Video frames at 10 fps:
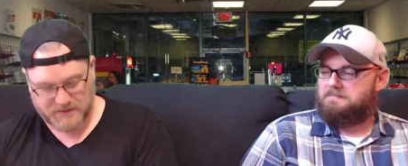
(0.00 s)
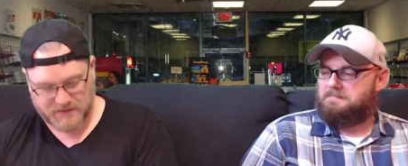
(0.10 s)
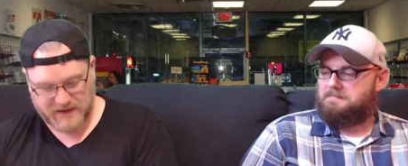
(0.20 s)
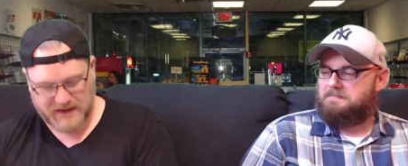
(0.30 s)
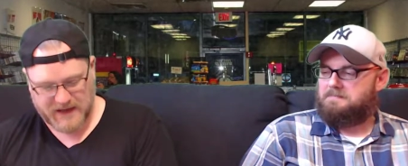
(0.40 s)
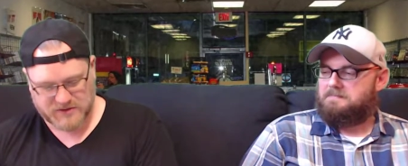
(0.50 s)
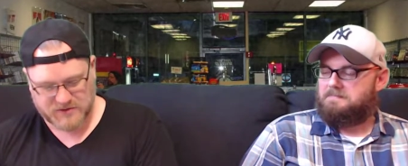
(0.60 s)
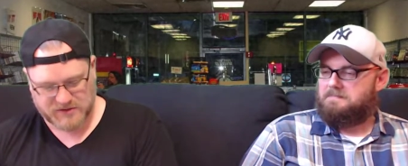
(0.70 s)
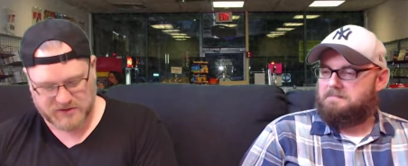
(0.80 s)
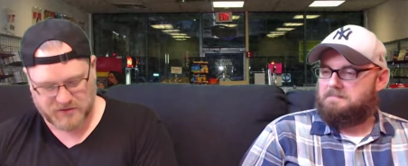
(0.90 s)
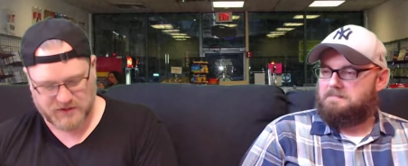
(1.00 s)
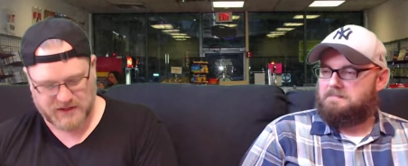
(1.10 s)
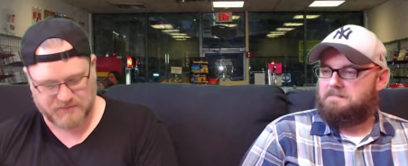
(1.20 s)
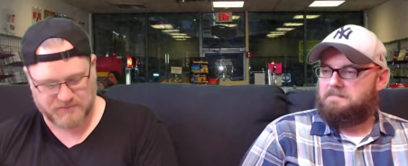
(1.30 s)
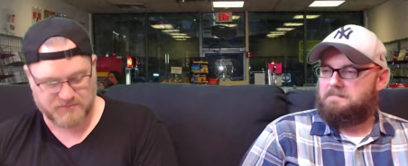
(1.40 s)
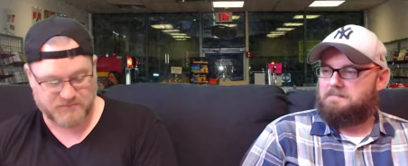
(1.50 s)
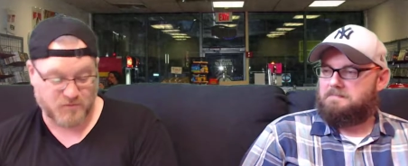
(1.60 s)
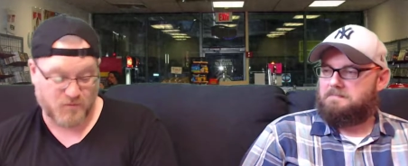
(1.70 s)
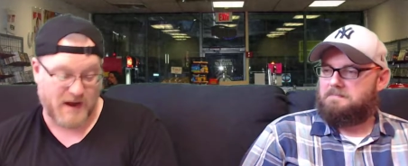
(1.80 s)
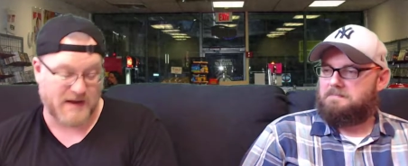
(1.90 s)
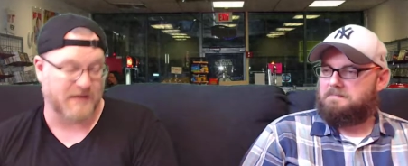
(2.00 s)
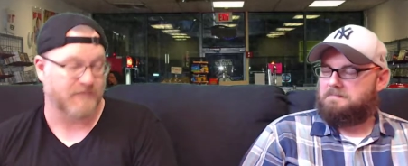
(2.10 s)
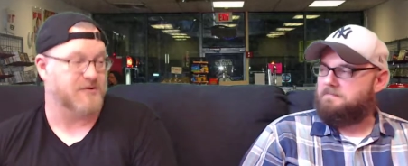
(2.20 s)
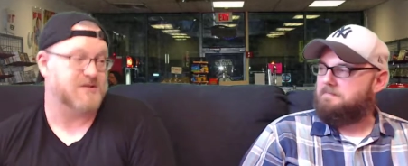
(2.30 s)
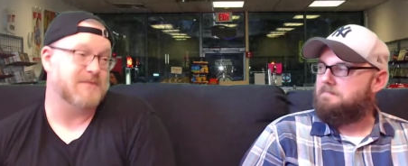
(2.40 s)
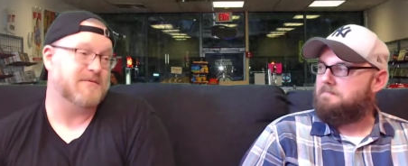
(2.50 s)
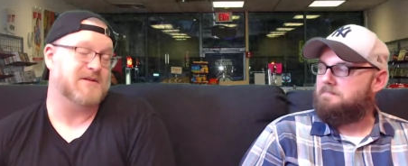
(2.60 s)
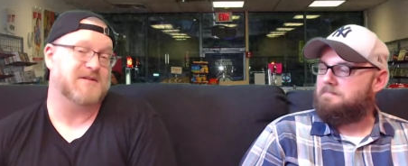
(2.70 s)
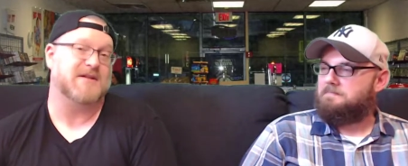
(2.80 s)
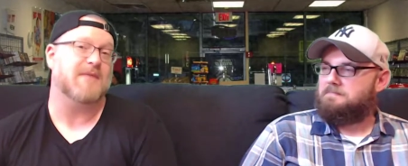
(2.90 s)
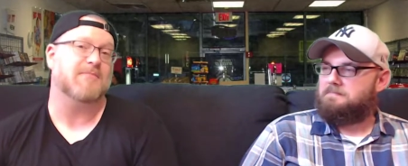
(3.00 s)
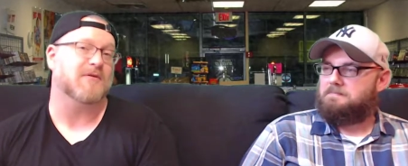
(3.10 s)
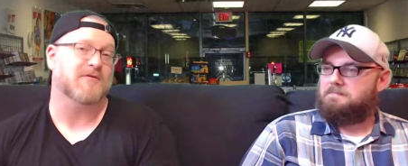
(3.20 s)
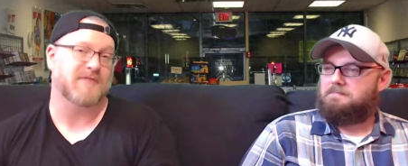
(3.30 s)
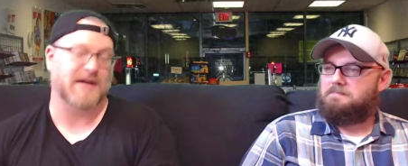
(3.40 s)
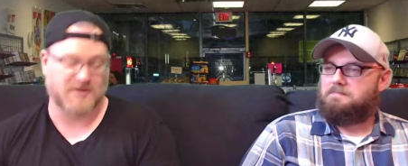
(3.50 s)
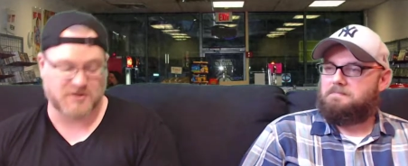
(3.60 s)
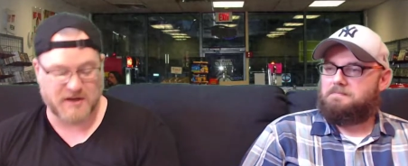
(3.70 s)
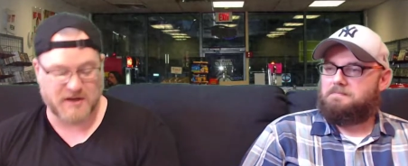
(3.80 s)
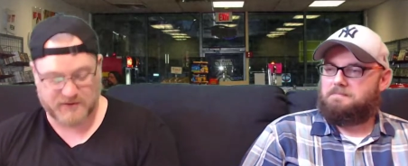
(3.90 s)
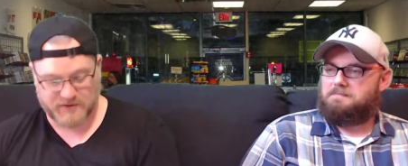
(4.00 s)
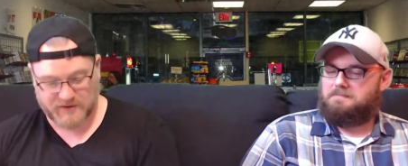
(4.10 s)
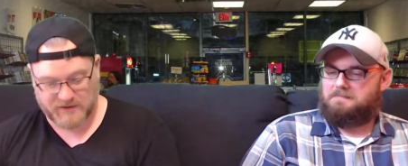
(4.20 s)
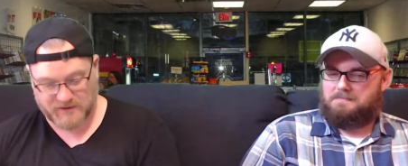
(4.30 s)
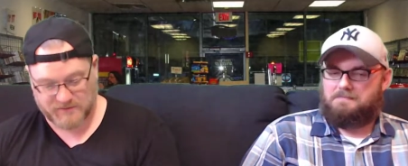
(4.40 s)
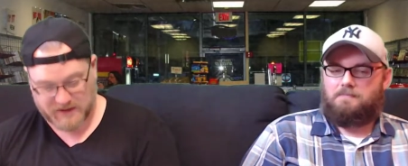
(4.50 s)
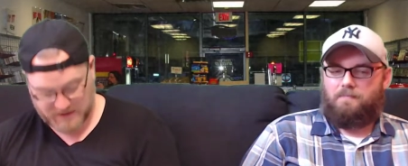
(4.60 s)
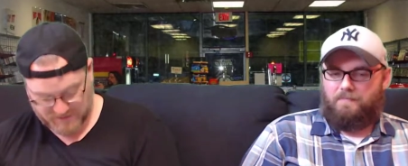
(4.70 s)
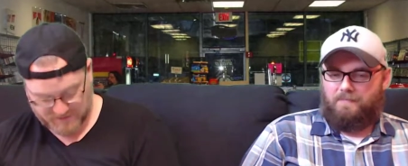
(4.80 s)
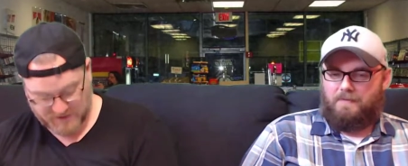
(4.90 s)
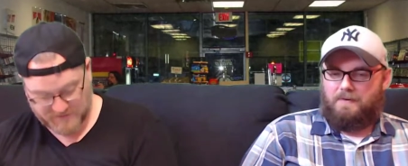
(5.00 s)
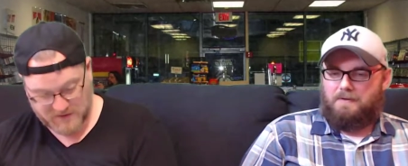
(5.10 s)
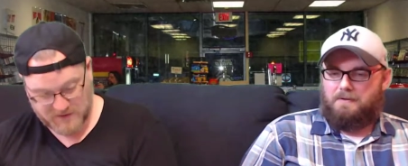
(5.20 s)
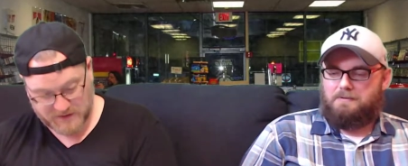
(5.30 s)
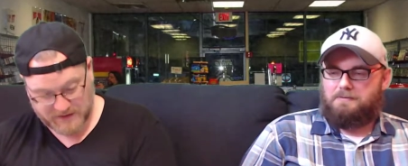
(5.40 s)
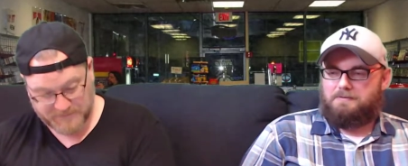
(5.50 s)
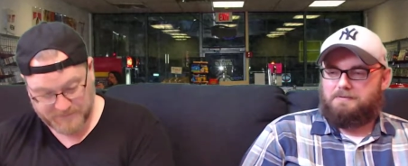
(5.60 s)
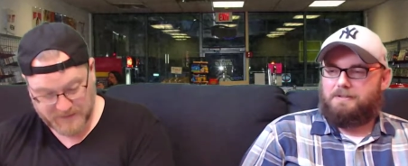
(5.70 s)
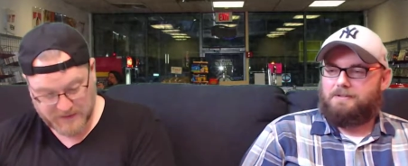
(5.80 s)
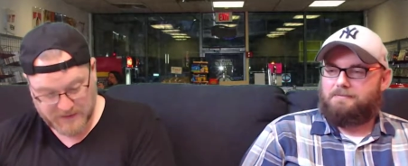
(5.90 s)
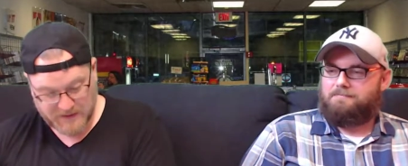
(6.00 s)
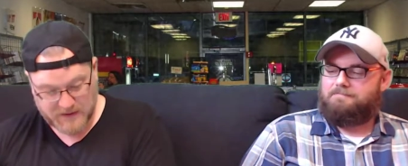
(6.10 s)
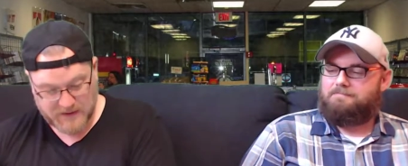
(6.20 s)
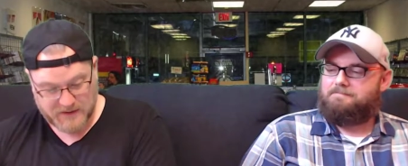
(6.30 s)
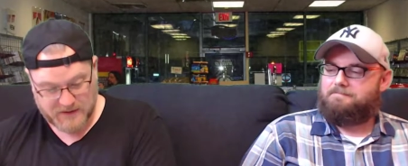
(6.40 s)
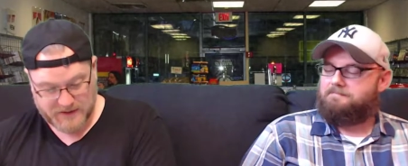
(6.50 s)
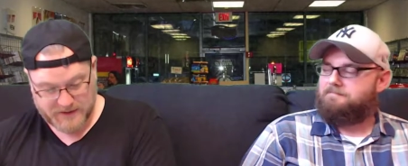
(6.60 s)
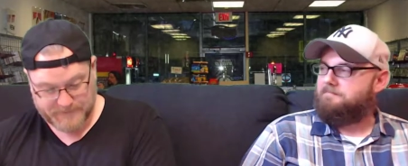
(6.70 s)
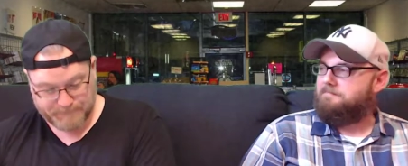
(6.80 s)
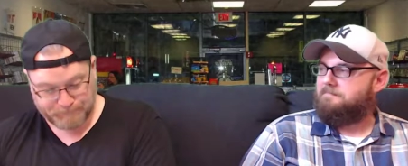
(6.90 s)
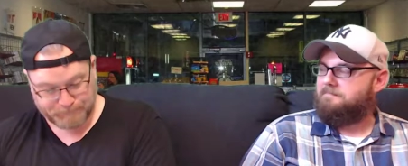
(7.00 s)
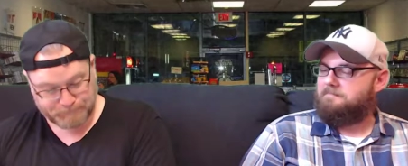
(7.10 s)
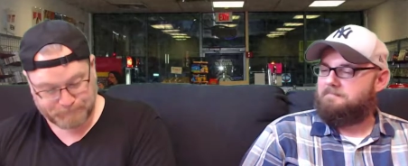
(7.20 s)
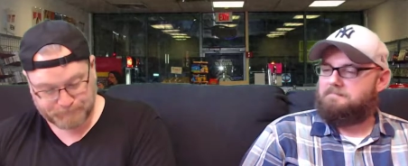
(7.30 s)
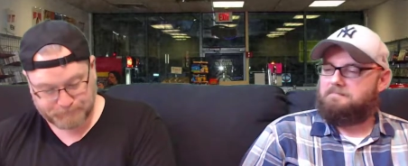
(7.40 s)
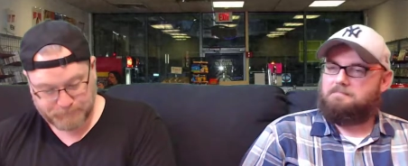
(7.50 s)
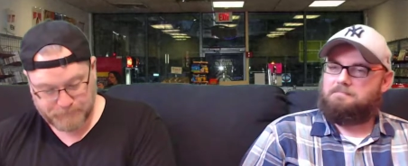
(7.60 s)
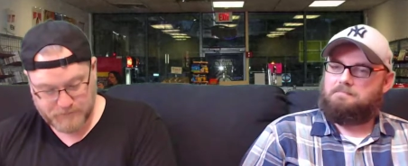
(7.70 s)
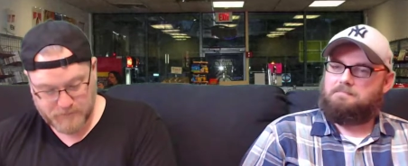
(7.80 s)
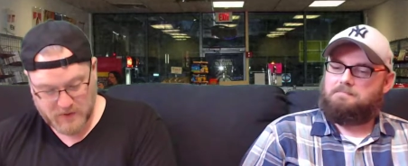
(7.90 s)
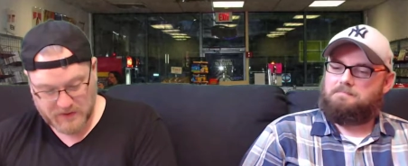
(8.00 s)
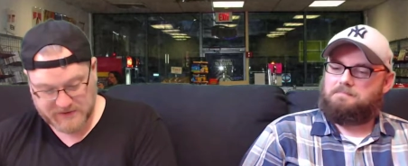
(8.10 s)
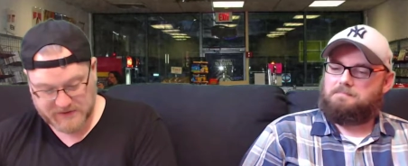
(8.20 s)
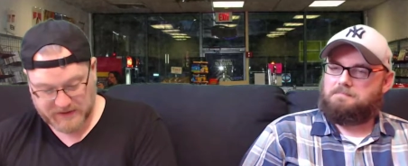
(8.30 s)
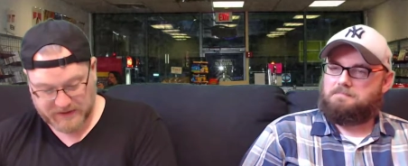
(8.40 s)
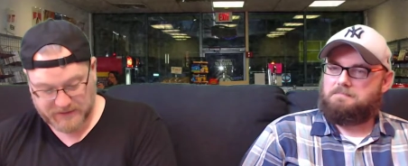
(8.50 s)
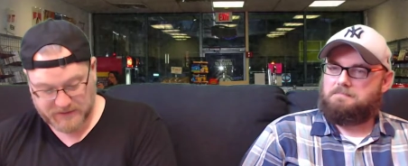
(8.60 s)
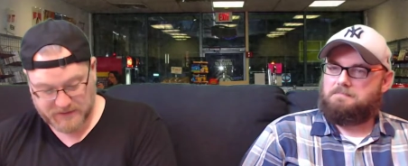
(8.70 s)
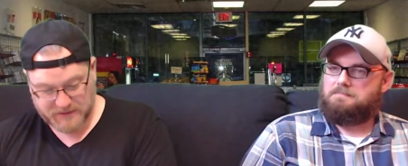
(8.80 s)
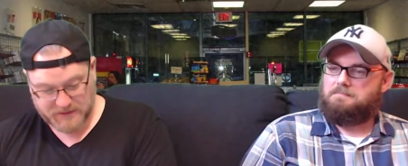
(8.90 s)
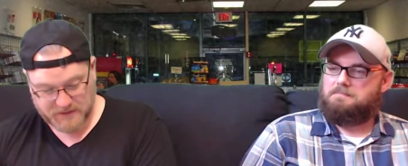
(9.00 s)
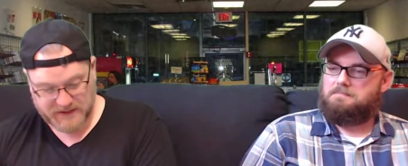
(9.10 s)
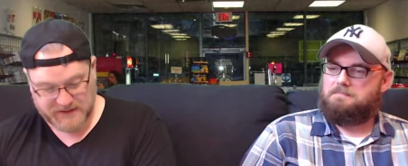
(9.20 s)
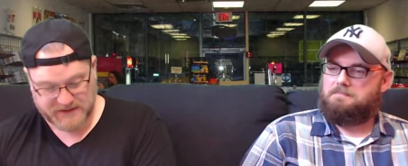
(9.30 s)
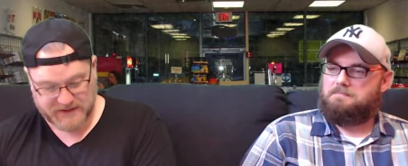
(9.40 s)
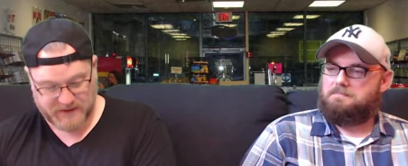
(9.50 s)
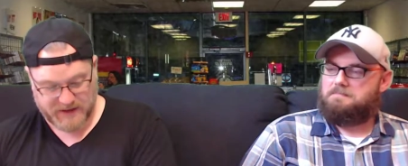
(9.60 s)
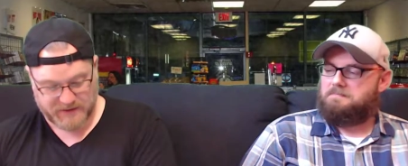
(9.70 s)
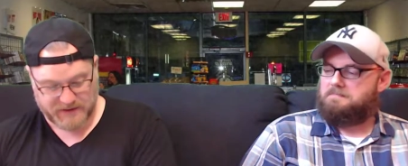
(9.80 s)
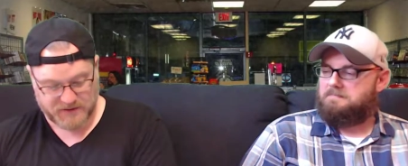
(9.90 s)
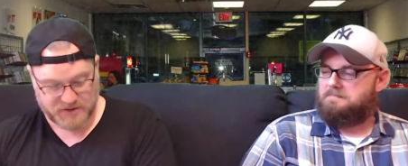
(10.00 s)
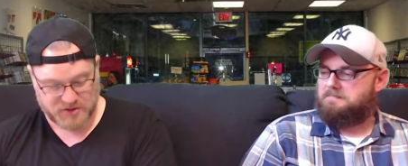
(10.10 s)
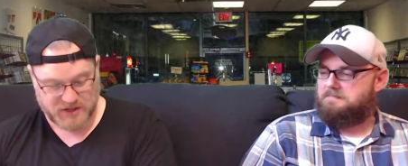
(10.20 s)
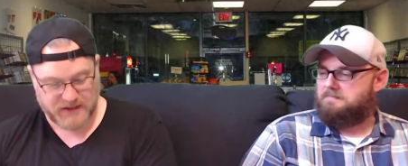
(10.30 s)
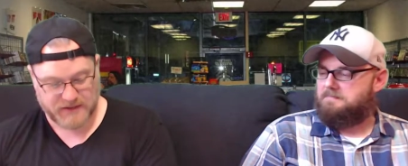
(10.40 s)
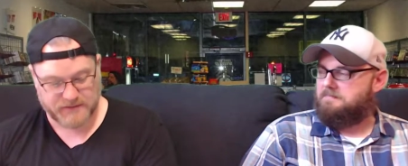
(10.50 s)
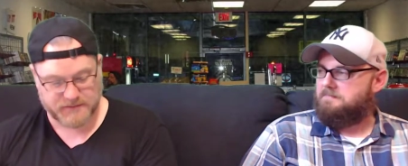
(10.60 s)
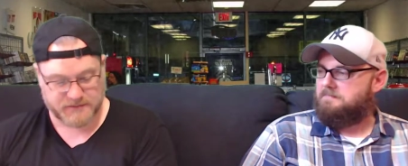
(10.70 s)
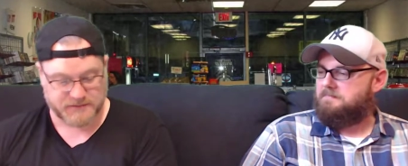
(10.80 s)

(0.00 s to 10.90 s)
Speaker 1: that actress, you keep waiting for some of the staple of that genre, and that would be you know brief nudity. Yeah. Um, let's see. Lizzie, maybe Jane